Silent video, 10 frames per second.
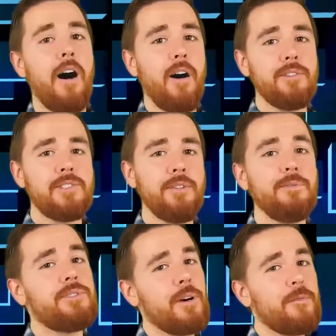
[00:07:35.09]
Also,
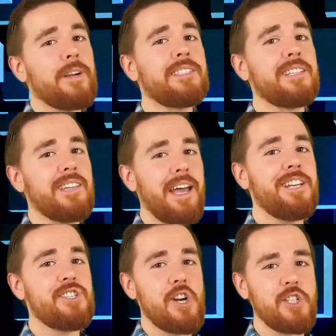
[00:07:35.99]
don't forget to
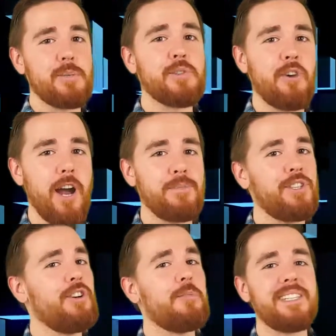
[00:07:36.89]
like, share, and subscribe so
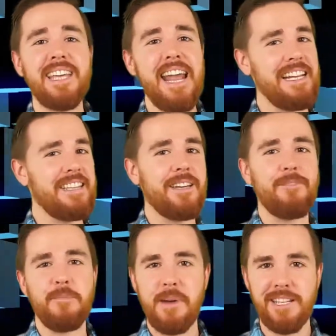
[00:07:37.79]
you don't miss anything
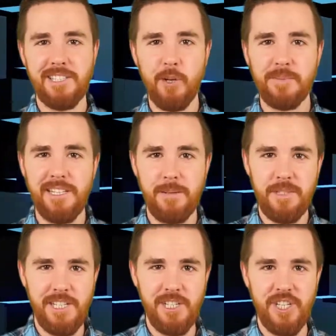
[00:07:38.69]
from Mindsculpting
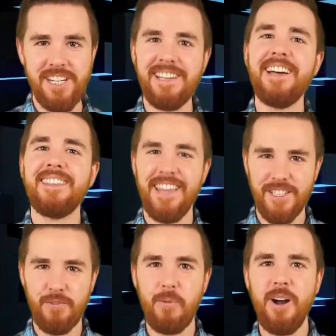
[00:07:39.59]
MtG.
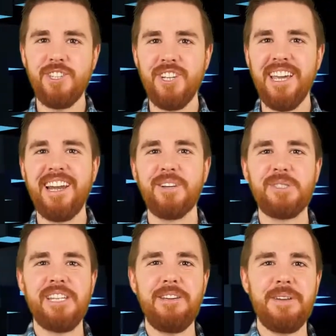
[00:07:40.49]
Thanks for watching, and I'll
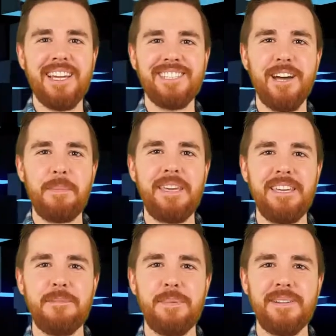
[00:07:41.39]
see you next upkeep.